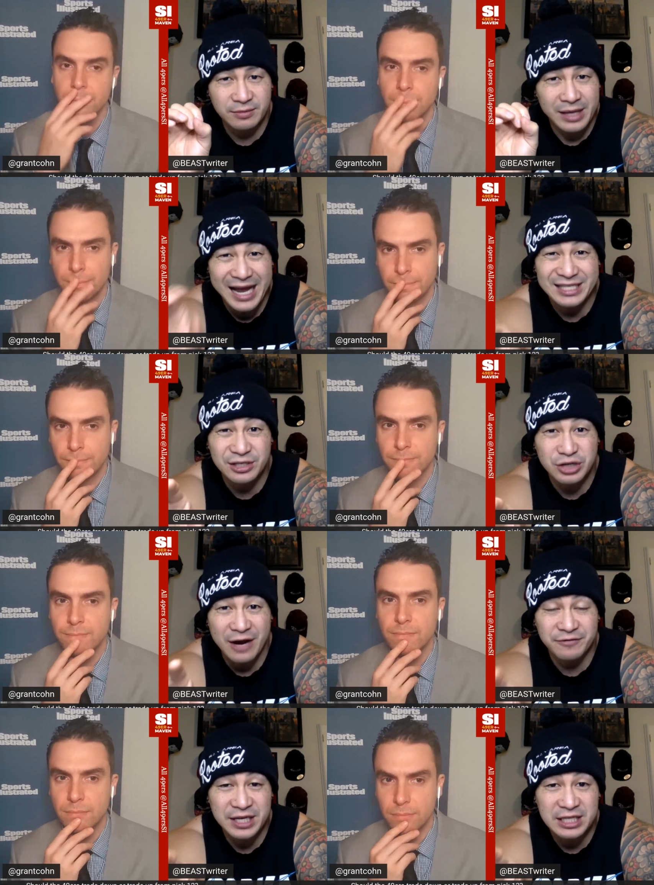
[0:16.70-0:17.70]
Speaker 1: as the
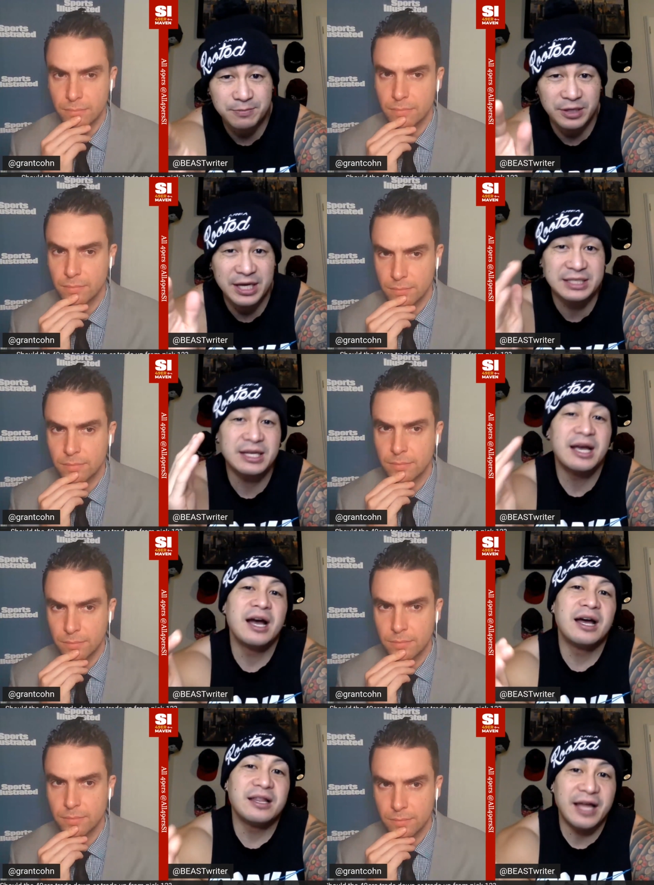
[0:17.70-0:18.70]
draft takes place.
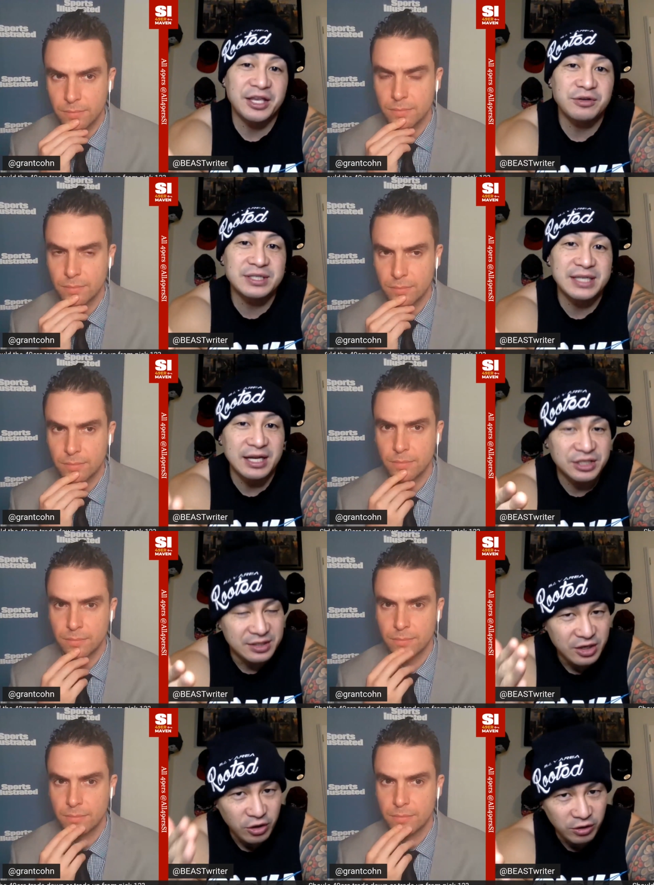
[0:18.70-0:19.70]
Like you said
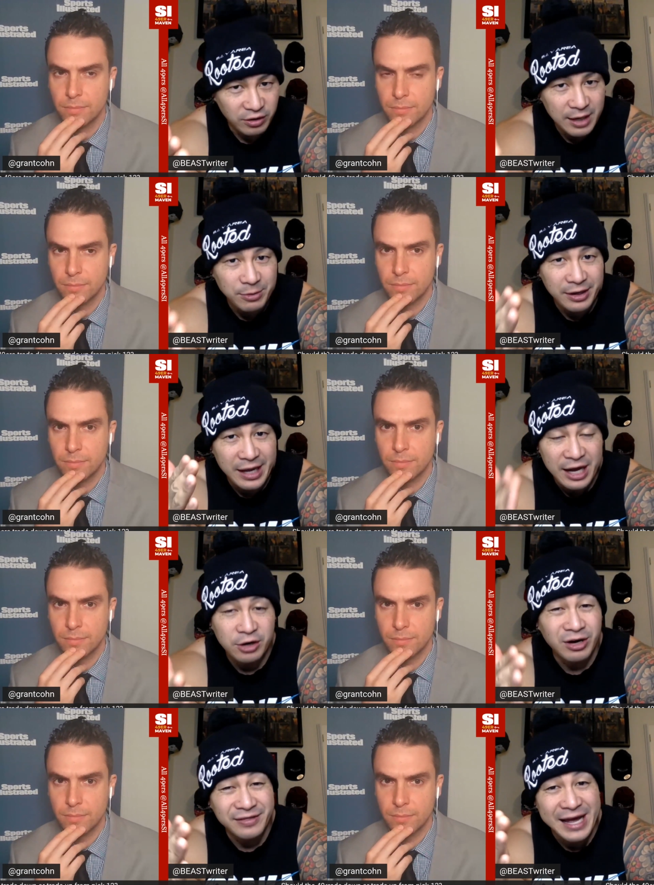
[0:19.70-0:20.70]
earlier, I'm going to
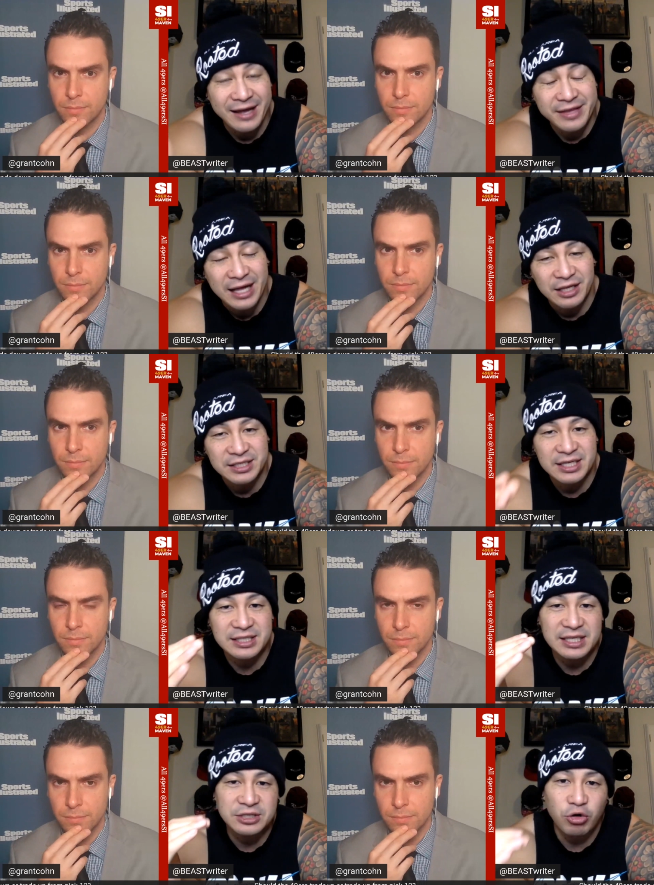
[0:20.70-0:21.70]
echo on that analysis.
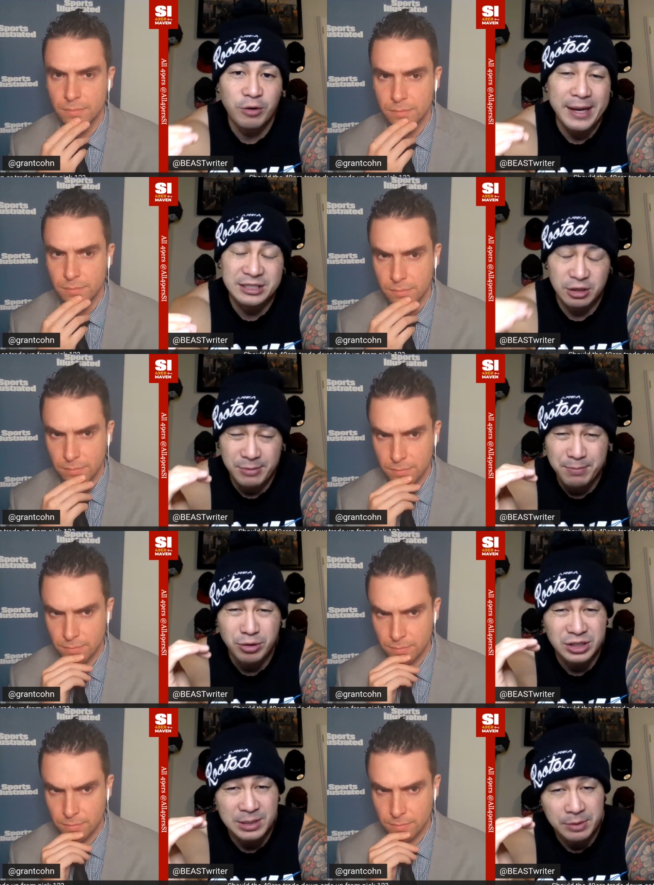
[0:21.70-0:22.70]
These quarterbacks are going to be
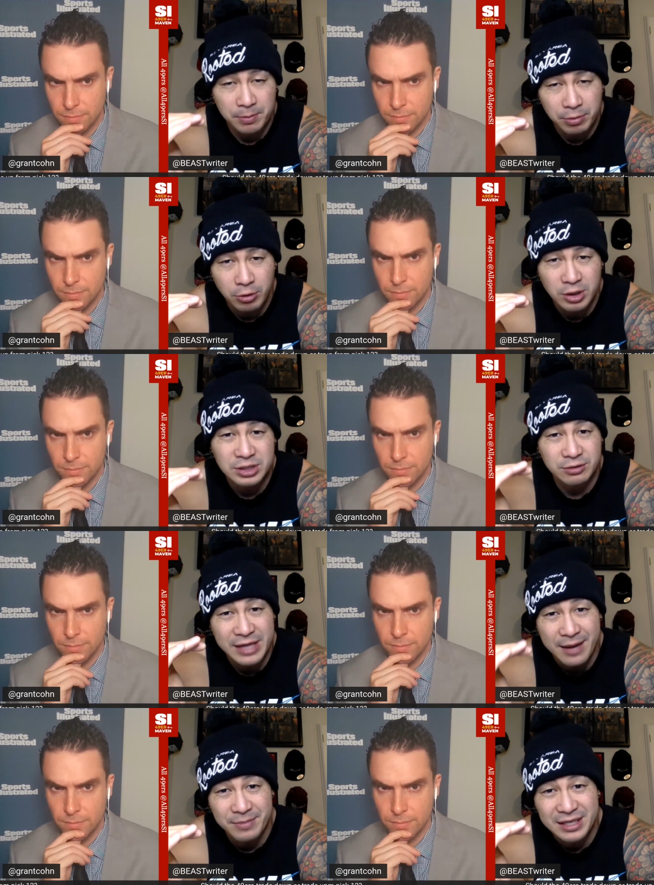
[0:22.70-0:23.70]
pushed up the board. So
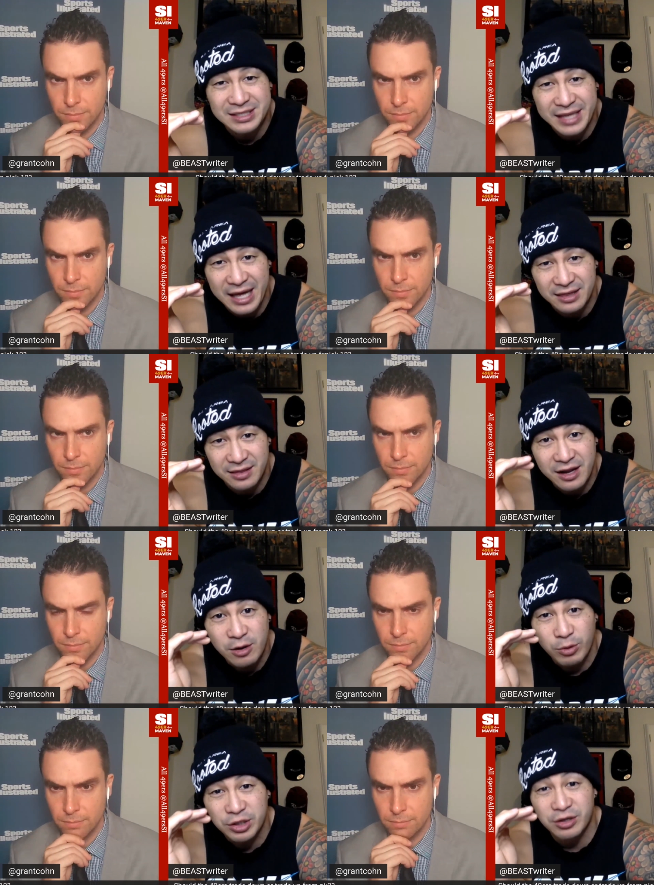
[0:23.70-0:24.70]
that means that
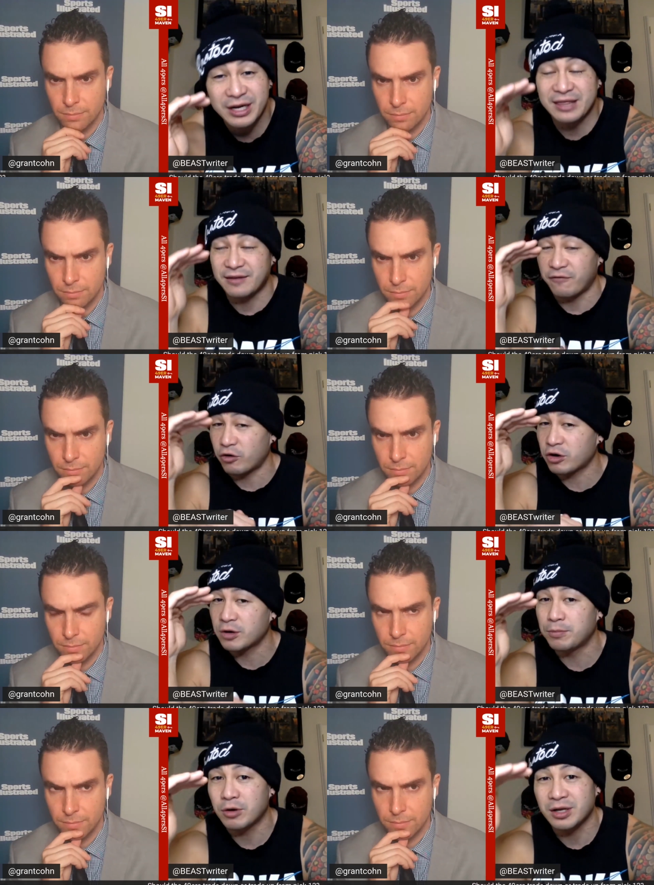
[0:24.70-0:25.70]
when you look at the
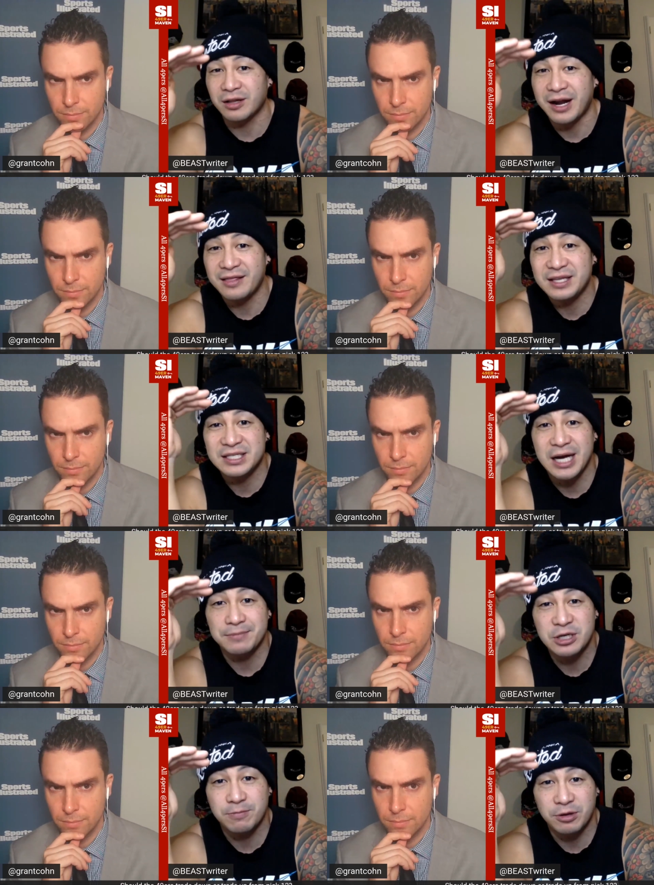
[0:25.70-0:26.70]
vertical board, a lot of these
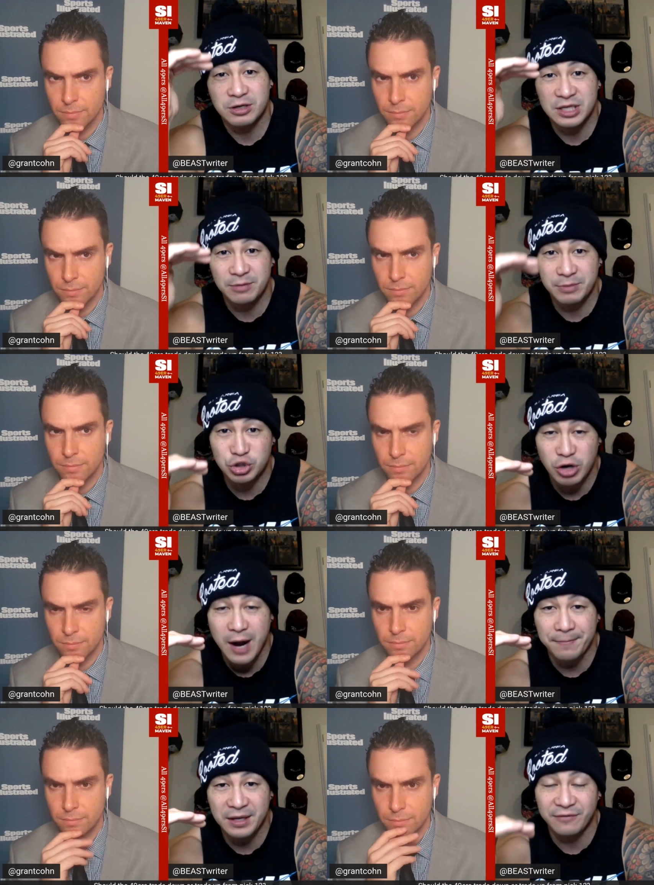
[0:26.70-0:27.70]
top tier players are going to be
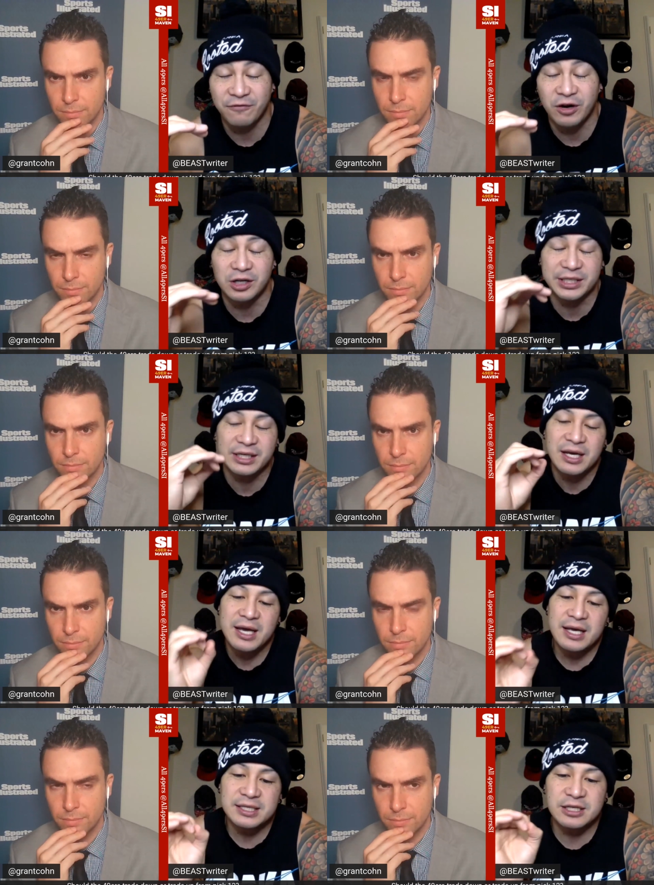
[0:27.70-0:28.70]
dropping and falling.
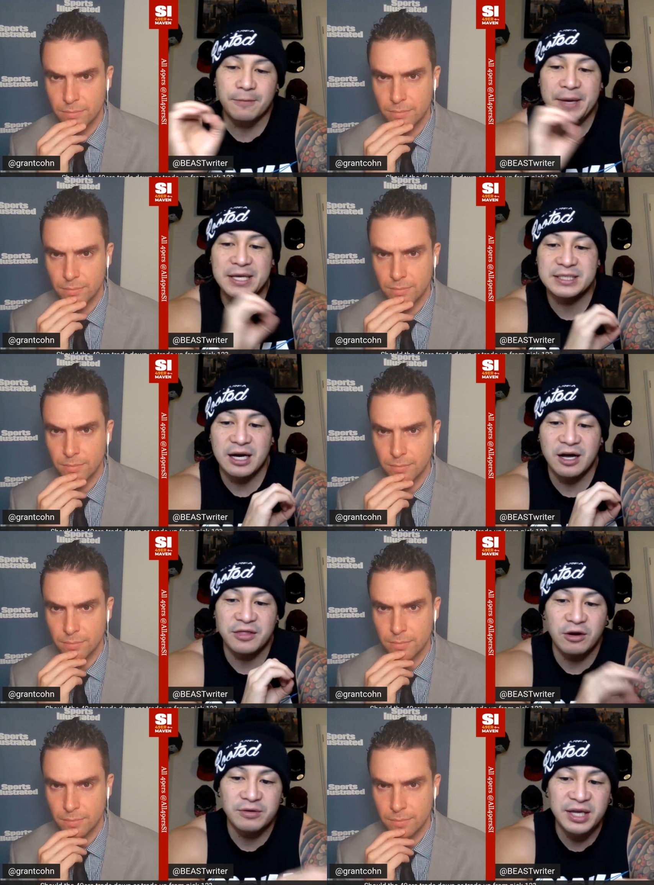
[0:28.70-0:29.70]
So based on
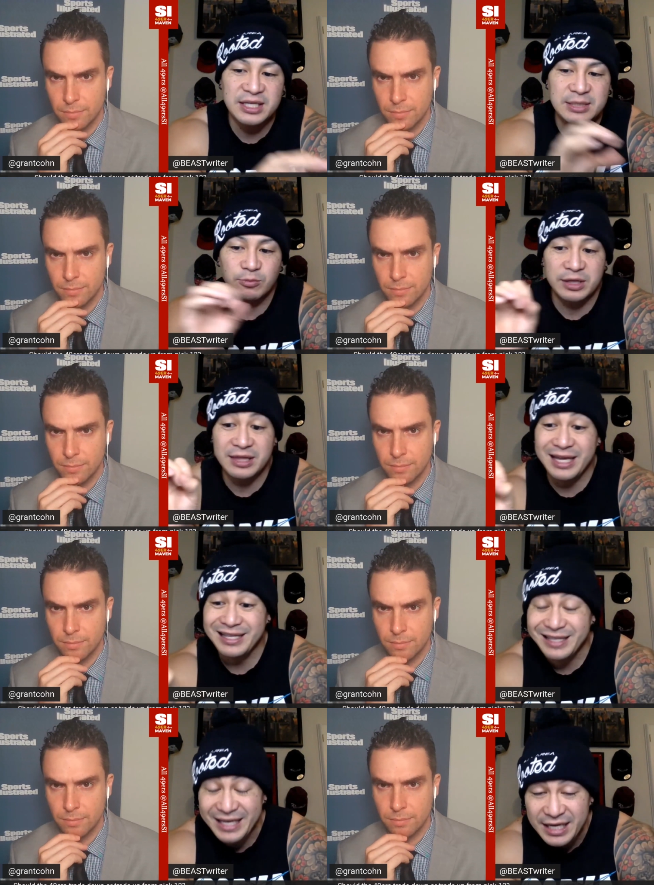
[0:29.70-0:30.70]
their needs and what they
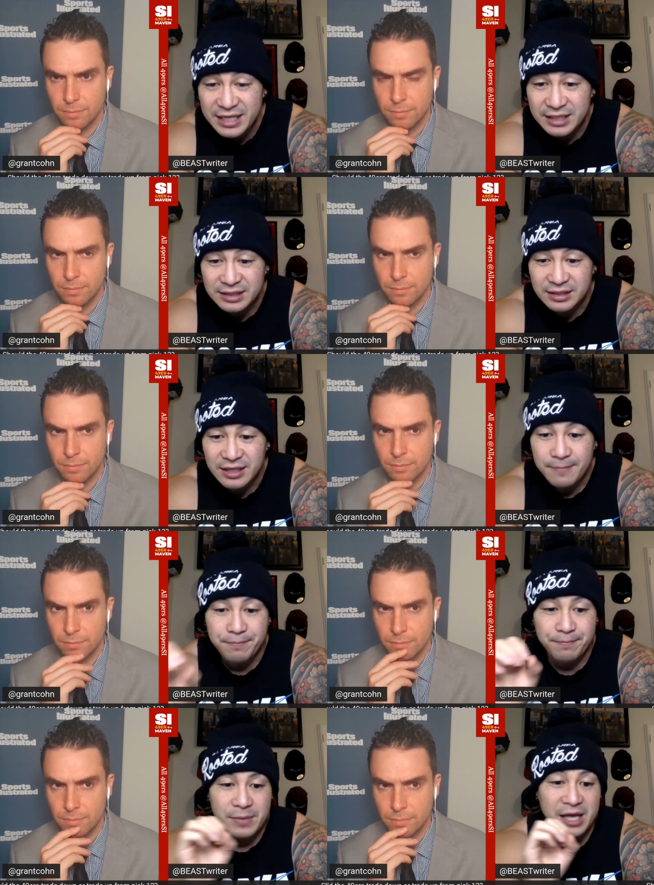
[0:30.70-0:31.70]
need
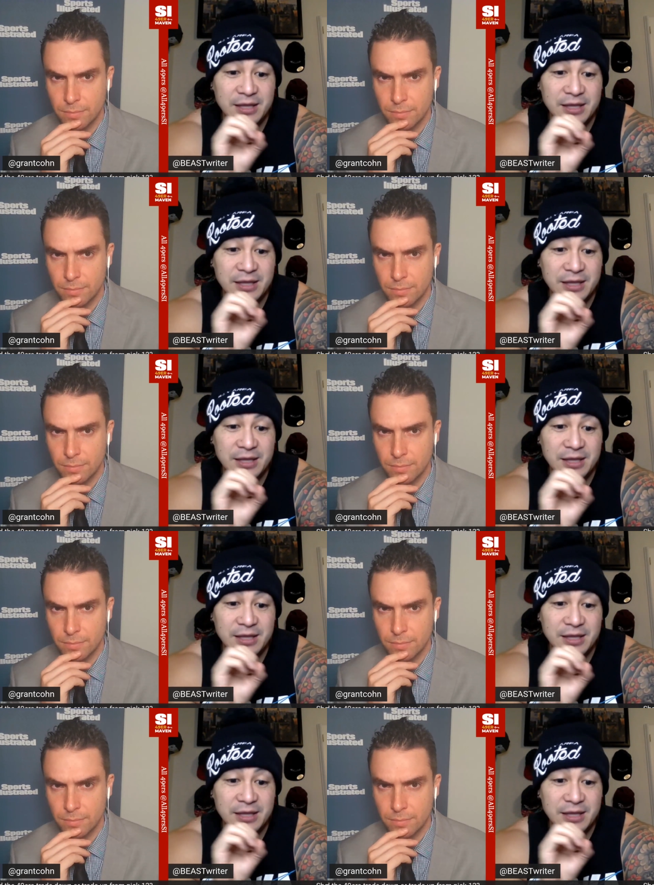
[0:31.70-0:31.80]
and the